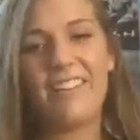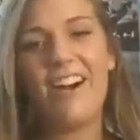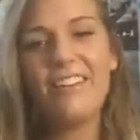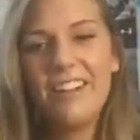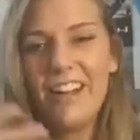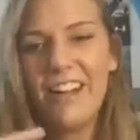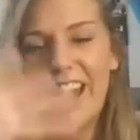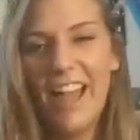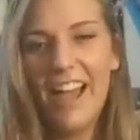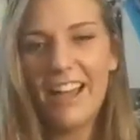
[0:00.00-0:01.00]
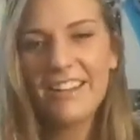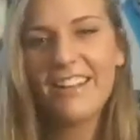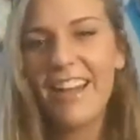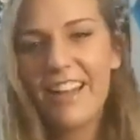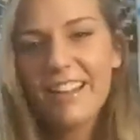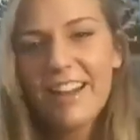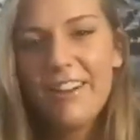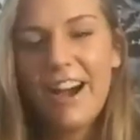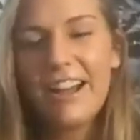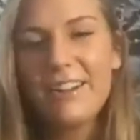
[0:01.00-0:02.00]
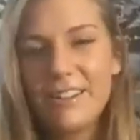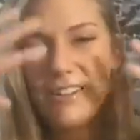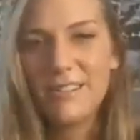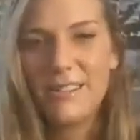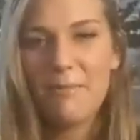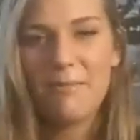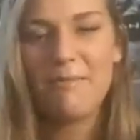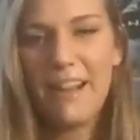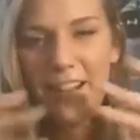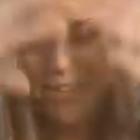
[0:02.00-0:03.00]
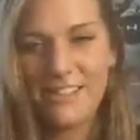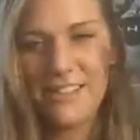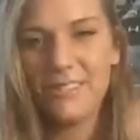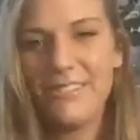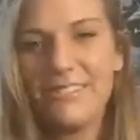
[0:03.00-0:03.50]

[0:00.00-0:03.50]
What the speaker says: Oh, and hello. I notice you, Sam. I notice you.